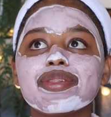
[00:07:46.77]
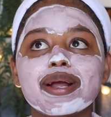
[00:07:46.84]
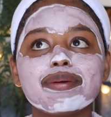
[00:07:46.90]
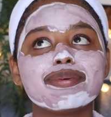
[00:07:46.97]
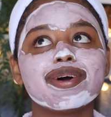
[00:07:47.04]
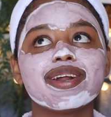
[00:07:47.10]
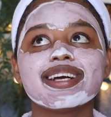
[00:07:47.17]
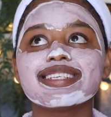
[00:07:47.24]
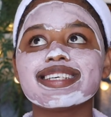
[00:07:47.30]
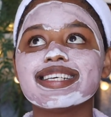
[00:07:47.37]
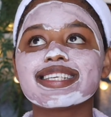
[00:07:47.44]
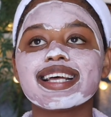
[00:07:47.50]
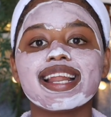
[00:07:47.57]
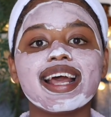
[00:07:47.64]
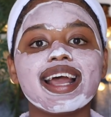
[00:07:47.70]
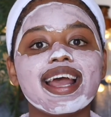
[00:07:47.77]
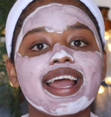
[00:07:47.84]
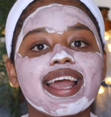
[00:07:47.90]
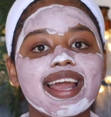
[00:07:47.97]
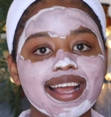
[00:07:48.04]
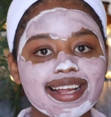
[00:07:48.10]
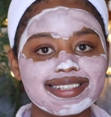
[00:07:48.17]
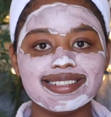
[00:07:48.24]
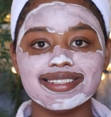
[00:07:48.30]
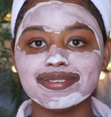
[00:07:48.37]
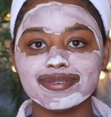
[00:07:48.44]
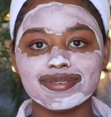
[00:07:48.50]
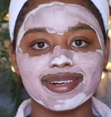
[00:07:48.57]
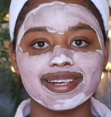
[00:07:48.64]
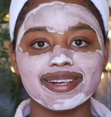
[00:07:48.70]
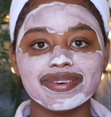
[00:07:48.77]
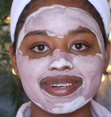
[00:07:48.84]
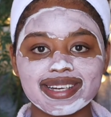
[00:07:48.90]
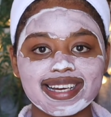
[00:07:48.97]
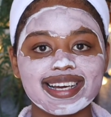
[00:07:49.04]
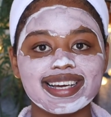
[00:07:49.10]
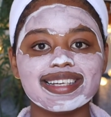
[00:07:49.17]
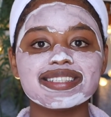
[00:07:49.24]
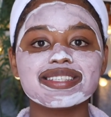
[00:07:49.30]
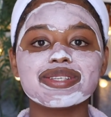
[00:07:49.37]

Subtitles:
that product is gonna hit different, okay?